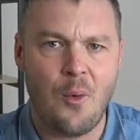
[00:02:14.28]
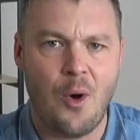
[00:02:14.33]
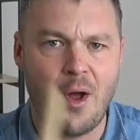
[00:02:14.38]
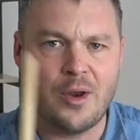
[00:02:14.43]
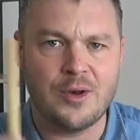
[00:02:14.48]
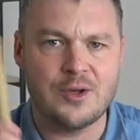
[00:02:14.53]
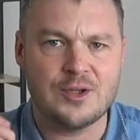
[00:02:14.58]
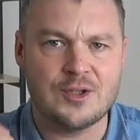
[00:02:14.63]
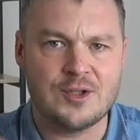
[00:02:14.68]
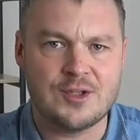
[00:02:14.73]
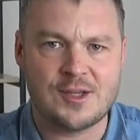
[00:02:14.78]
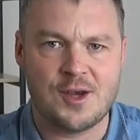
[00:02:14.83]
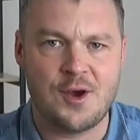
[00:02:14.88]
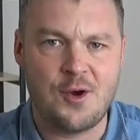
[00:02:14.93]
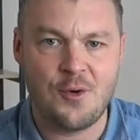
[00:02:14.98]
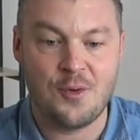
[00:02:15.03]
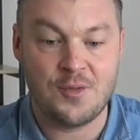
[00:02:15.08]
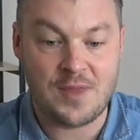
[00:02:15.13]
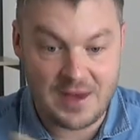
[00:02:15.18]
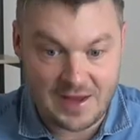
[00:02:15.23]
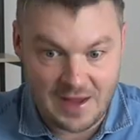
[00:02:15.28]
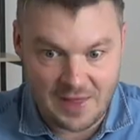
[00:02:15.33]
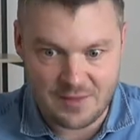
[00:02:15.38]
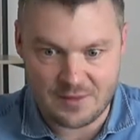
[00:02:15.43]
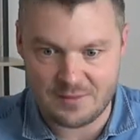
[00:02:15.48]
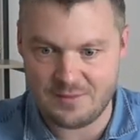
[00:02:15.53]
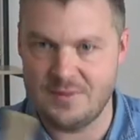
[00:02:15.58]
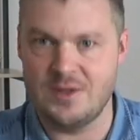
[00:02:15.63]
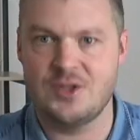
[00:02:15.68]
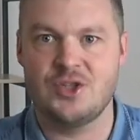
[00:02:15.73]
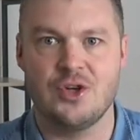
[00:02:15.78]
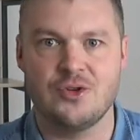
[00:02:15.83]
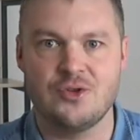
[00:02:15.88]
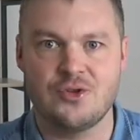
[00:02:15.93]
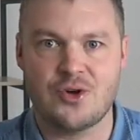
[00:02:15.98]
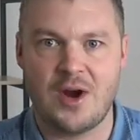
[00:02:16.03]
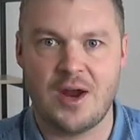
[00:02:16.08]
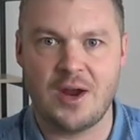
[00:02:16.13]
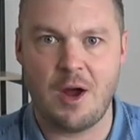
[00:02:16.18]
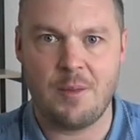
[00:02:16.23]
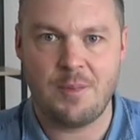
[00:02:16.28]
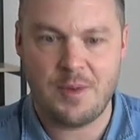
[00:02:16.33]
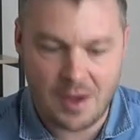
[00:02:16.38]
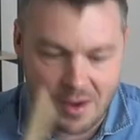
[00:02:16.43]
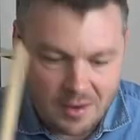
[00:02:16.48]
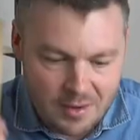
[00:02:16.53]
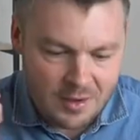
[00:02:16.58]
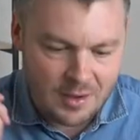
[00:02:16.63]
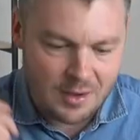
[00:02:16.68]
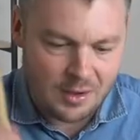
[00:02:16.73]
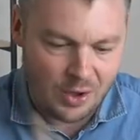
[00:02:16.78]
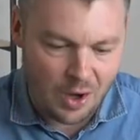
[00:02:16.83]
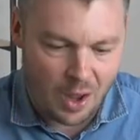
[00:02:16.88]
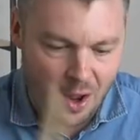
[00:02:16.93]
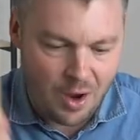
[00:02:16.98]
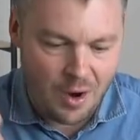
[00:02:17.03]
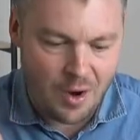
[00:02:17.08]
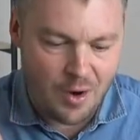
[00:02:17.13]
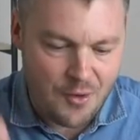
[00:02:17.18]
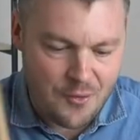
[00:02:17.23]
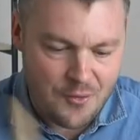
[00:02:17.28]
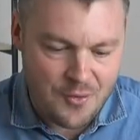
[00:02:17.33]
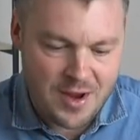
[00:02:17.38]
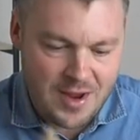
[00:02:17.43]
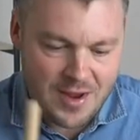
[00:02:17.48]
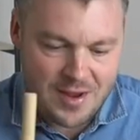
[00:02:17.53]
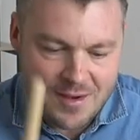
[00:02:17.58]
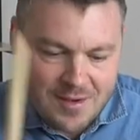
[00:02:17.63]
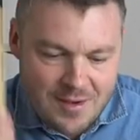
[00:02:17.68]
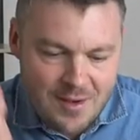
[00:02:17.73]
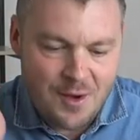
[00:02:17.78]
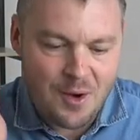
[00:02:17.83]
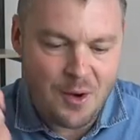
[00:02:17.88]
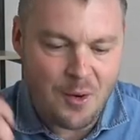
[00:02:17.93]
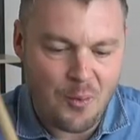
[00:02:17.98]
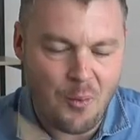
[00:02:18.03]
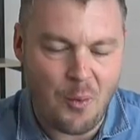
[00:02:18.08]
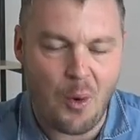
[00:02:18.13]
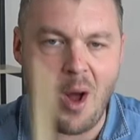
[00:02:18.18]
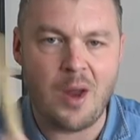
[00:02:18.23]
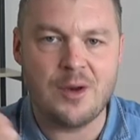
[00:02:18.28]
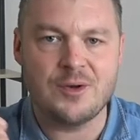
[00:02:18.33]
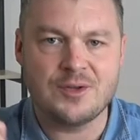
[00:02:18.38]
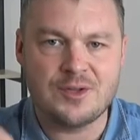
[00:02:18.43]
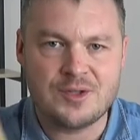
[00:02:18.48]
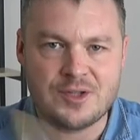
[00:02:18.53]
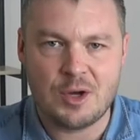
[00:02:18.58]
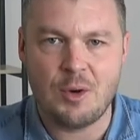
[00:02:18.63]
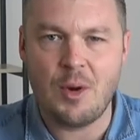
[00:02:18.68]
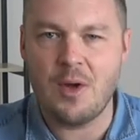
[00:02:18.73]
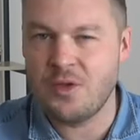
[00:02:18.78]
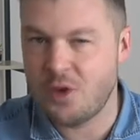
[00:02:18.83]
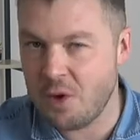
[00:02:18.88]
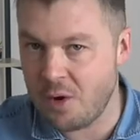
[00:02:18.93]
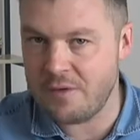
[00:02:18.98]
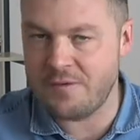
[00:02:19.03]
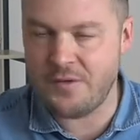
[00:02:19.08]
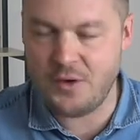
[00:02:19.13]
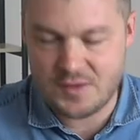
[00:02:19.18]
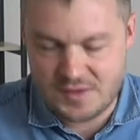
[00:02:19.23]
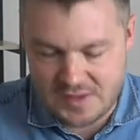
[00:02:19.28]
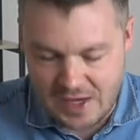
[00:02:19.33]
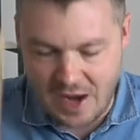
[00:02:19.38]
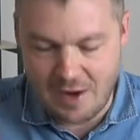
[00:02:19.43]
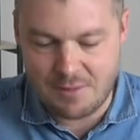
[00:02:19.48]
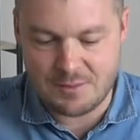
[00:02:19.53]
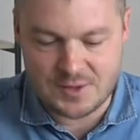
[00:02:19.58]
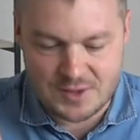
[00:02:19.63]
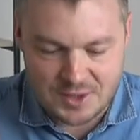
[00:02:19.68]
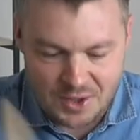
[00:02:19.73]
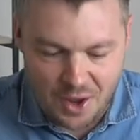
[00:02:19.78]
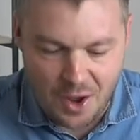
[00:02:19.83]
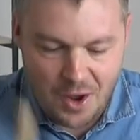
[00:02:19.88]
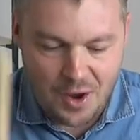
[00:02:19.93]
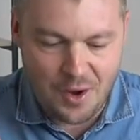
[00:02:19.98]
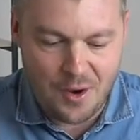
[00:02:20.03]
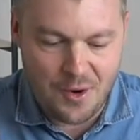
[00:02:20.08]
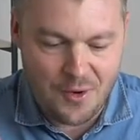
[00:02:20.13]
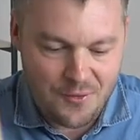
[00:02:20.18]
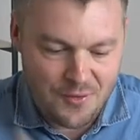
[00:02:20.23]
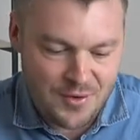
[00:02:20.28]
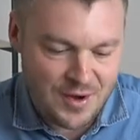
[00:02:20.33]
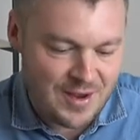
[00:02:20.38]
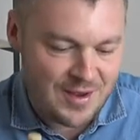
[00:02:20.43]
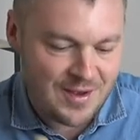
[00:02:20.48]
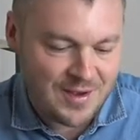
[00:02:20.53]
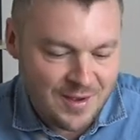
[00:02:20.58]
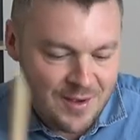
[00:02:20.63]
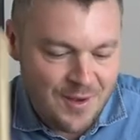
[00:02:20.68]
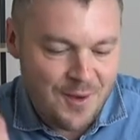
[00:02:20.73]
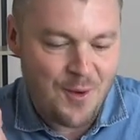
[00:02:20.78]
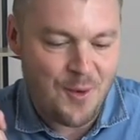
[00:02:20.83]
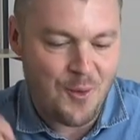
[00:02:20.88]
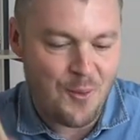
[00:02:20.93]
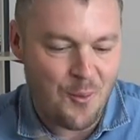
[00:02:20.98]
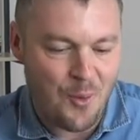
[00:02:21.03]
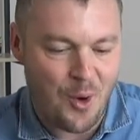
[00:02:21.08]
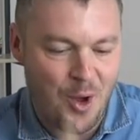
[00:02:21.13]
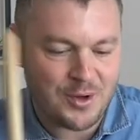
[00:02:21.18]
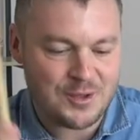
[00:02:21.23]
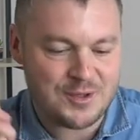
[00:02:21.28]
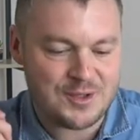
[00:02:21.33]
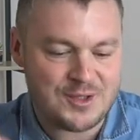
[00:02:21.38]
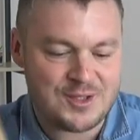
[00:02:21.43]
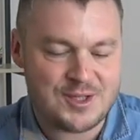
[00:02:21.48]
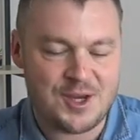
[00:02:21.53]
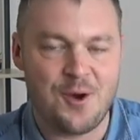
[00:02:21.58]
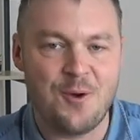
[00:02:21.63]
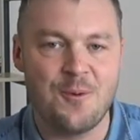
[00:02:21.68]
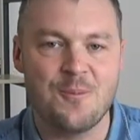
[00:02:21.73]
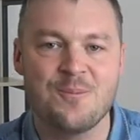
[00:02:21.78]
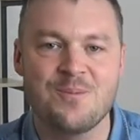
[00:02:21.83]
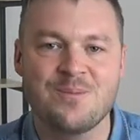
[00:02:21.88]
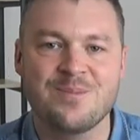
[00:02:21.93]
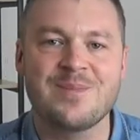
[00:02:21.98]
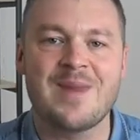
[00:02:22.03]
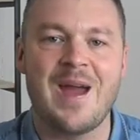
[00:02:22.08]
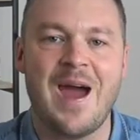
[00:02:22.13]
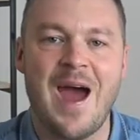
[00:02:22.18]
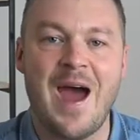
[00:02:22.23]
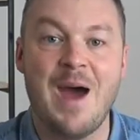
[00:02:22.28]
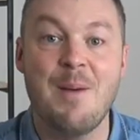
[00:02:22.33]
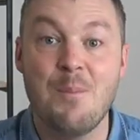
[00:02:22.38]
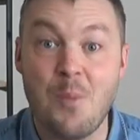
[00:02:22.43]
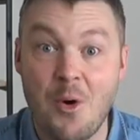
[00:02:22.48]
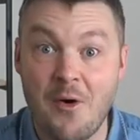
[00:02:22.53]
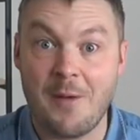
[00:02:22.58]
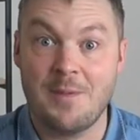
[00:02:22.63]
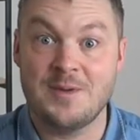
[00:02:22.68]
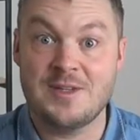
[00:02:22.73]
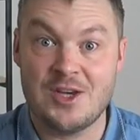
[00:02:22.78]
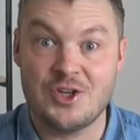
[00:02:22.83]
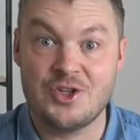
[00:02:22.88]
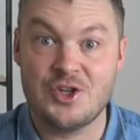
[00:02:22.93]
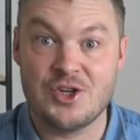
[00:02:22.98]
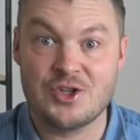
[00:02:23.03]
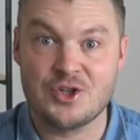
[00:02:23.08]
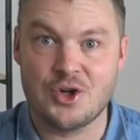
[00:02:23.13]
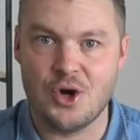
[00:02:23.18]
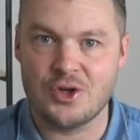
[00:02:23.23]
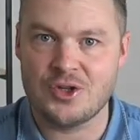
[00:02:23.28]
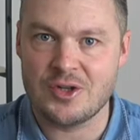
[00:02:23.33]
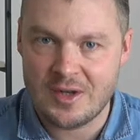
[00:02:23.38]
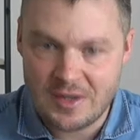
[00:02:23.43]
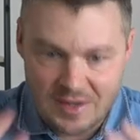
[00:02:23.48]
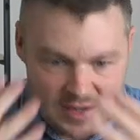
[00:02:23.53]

One, two. And then you get the children try and copy you. Lorry. One, two. And do it a few times. Lorry one, two. Uh, more repetition is good.